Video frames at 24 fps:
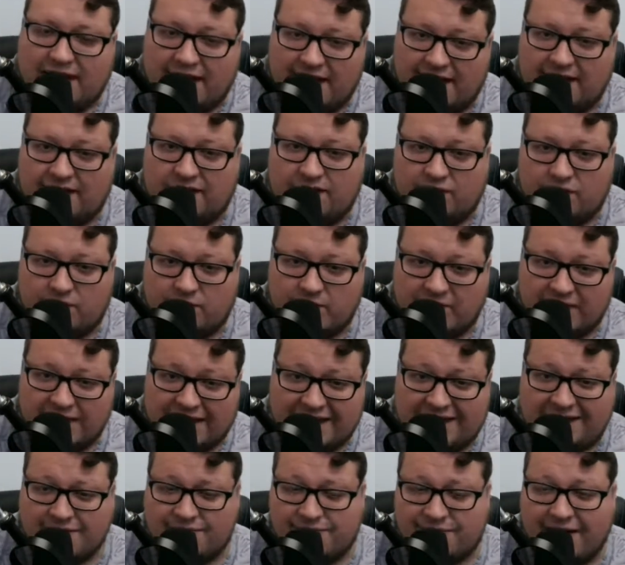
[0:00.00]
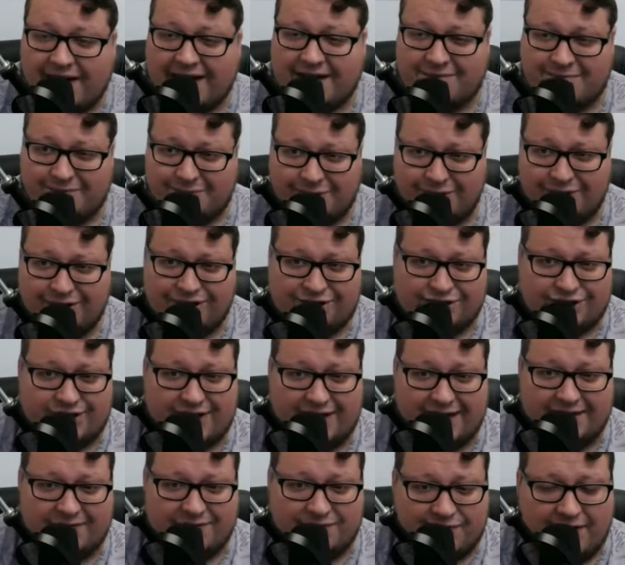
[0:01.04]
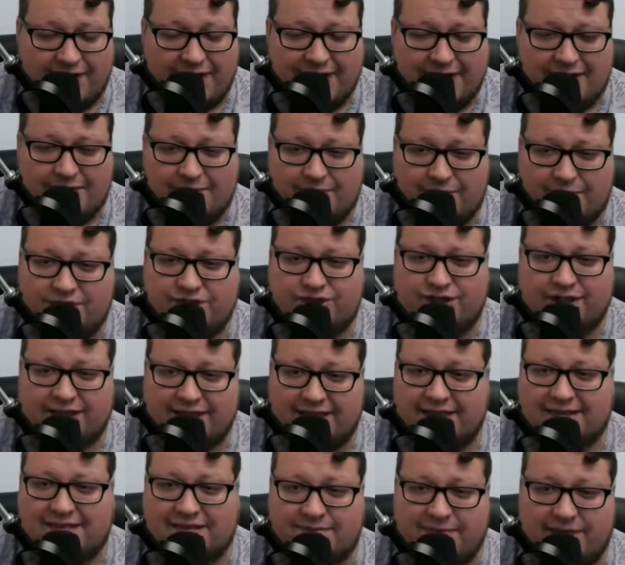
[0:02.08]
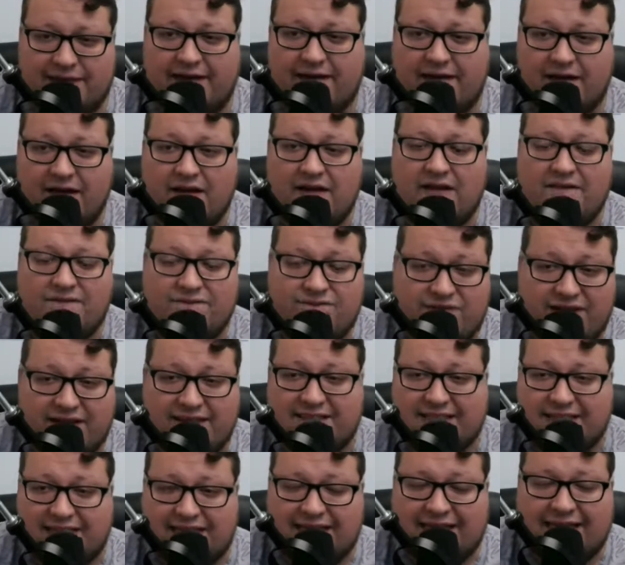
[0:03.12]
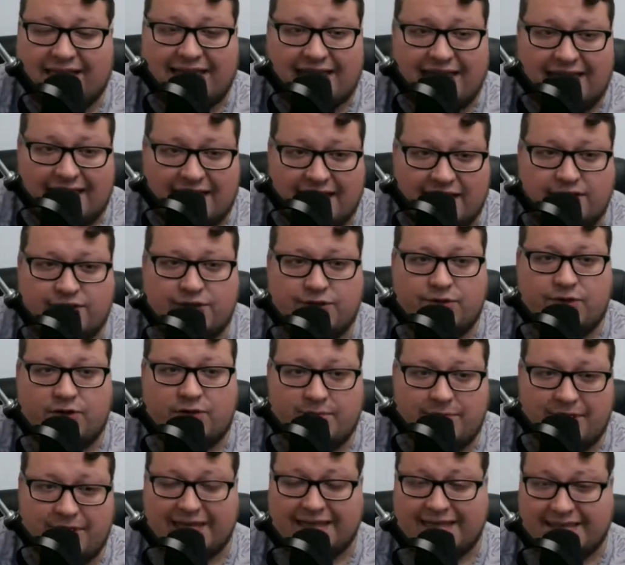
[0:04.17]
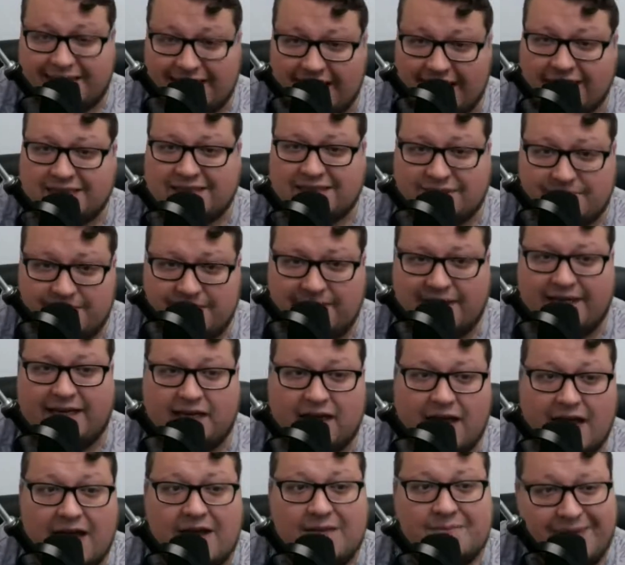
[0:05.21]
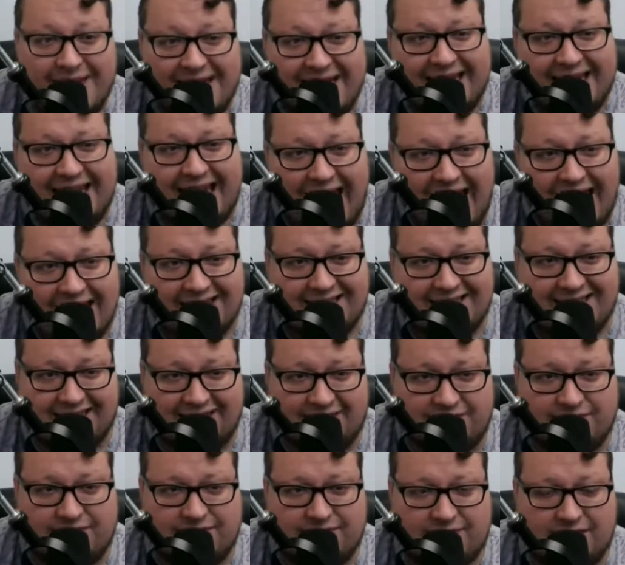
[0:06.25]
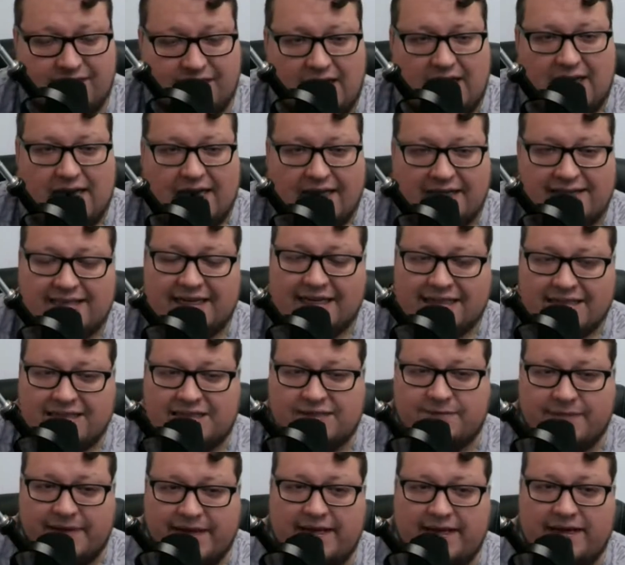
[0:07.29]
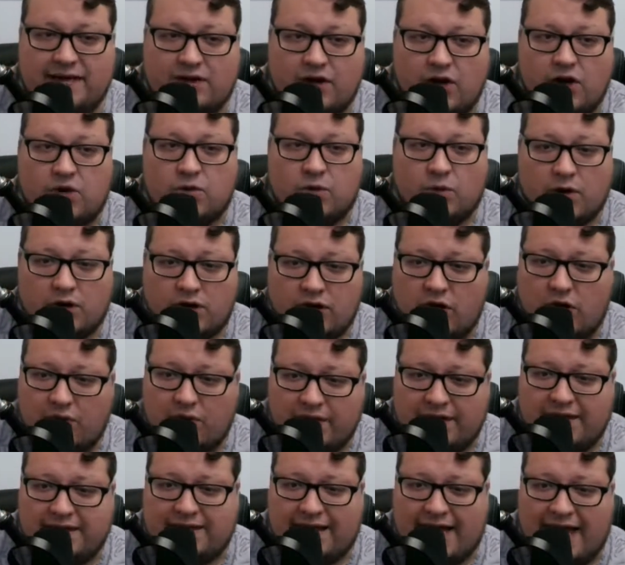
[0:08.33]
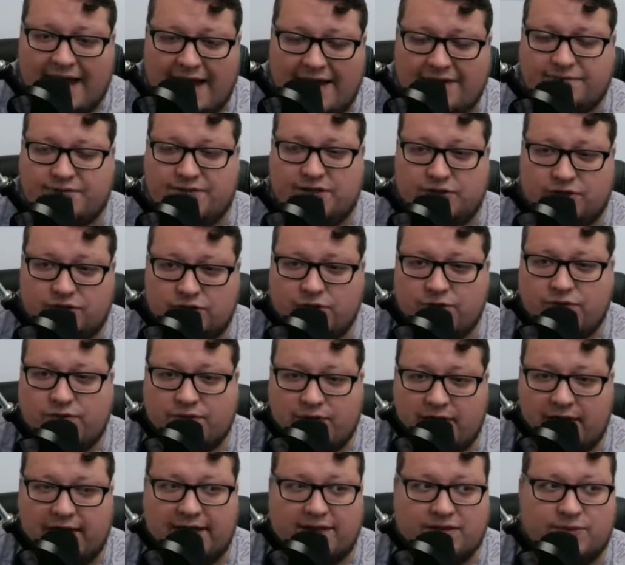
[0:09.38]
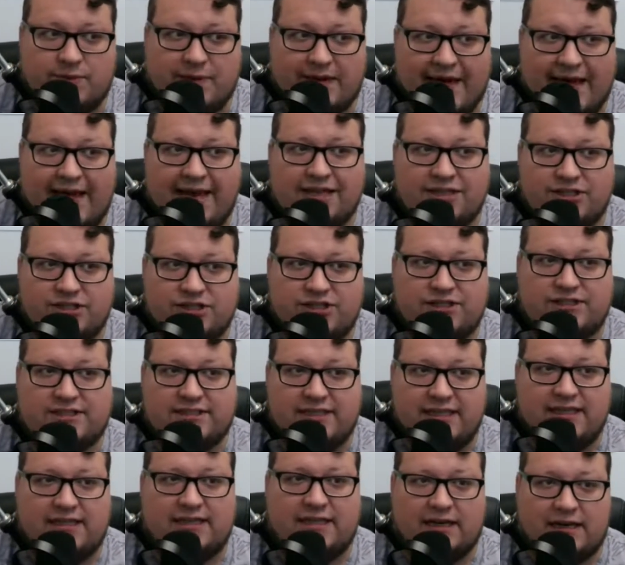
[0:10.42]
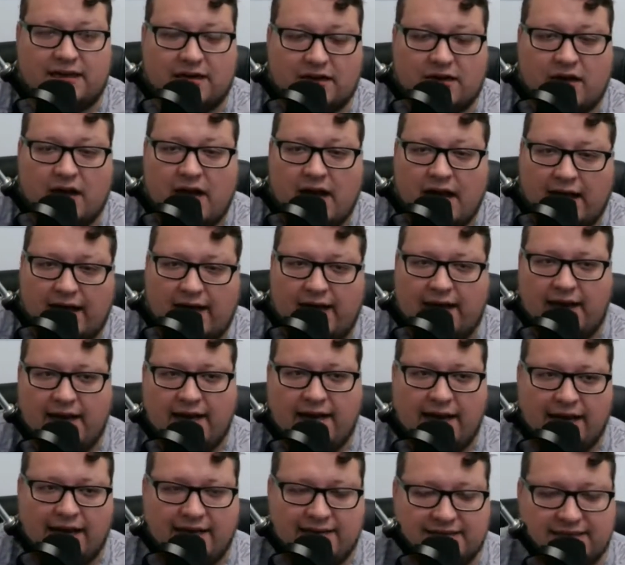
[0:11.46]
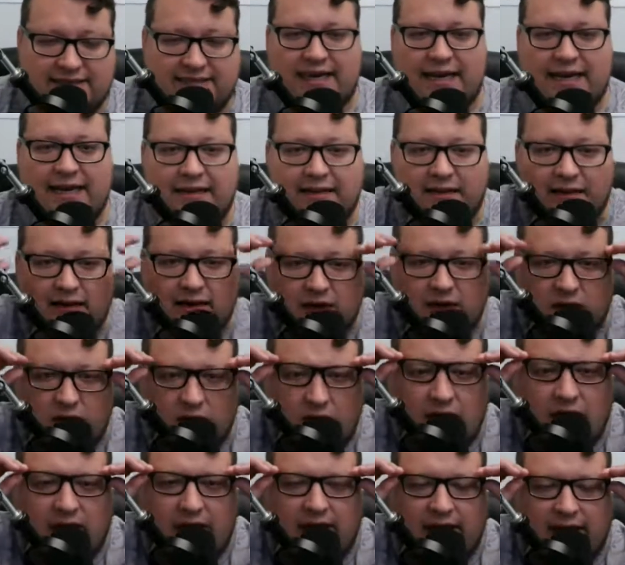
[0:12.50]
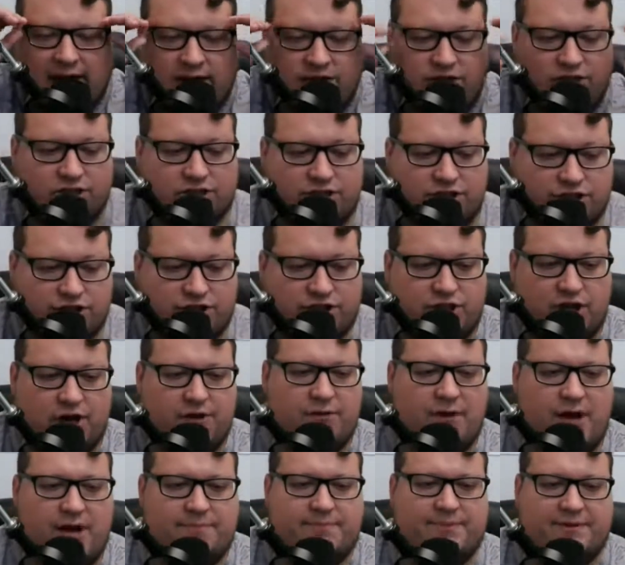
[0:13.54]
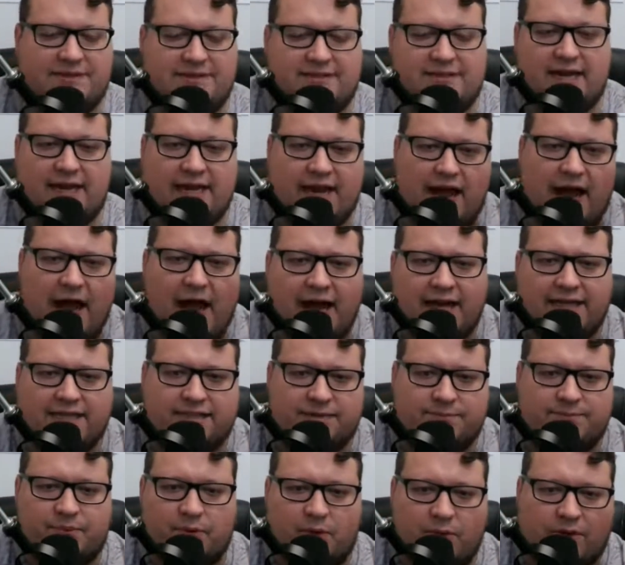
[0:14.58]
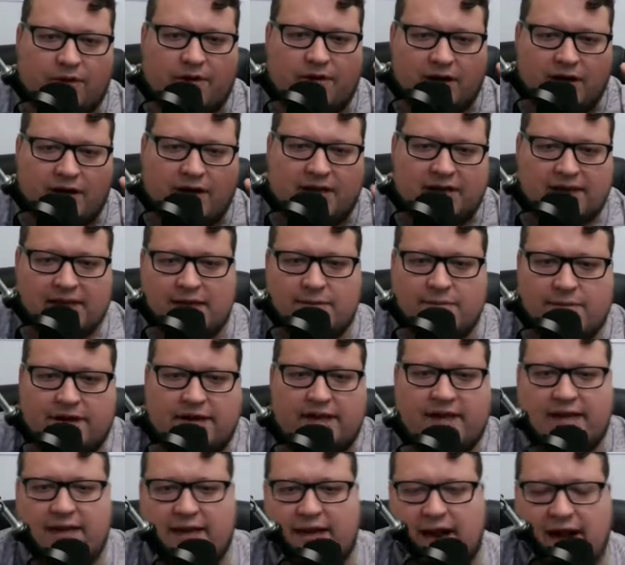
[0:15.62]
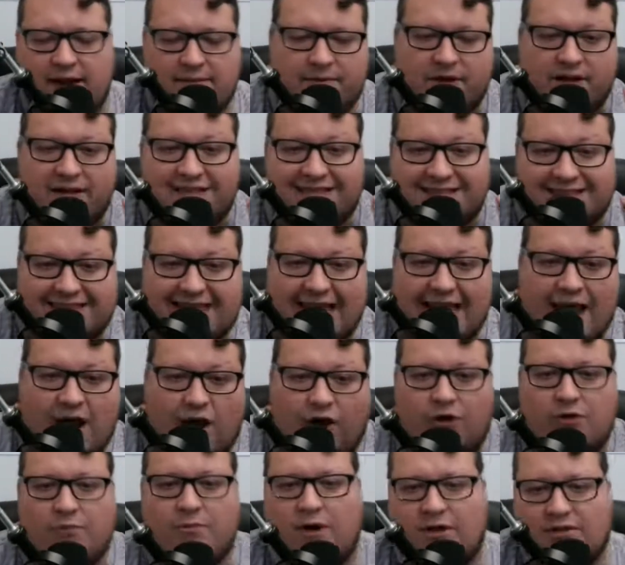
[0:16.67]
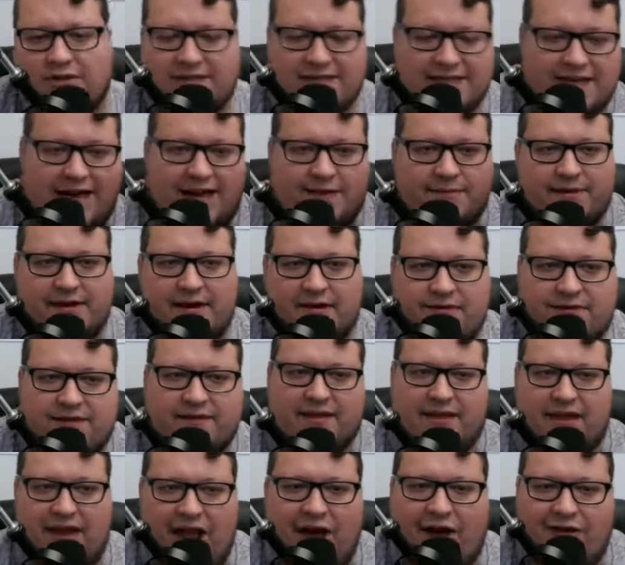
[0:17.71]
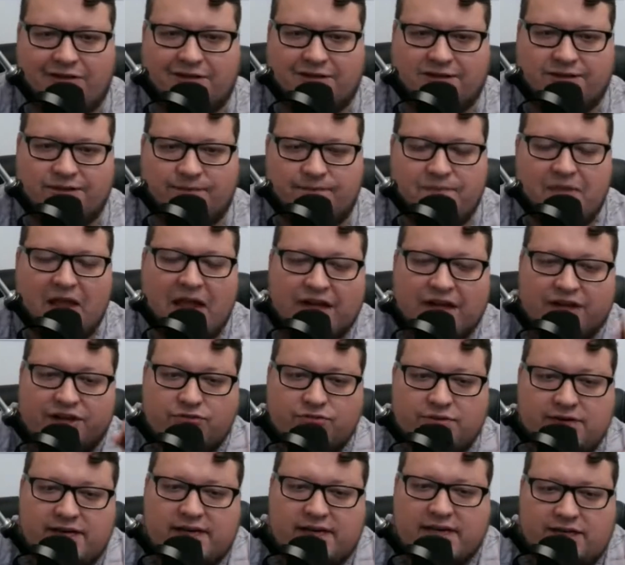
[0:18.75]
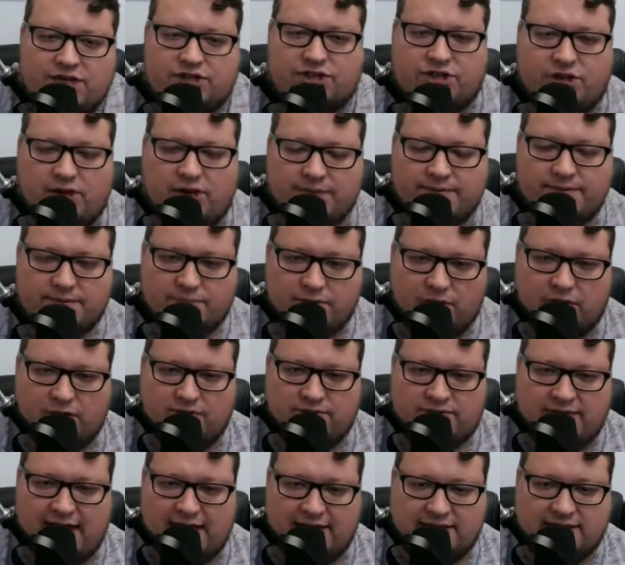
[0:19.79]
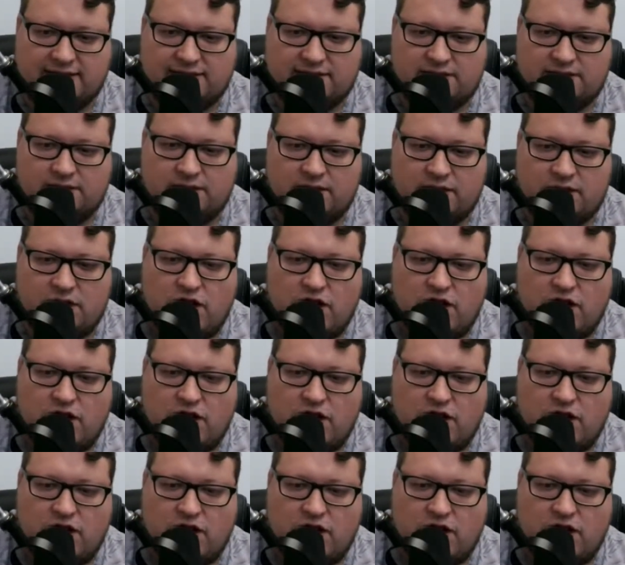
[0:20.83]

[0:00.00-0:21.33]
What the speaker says: And we need to fight and push. And fighting and pushing doesn't mean physically getting into it, but it does mean being active. It does mean we're going to have to do things. We can't just sit there and stand there and just show up and say, I support liberty and I'm going to stay home all the time and everything else. You need to show up to protests.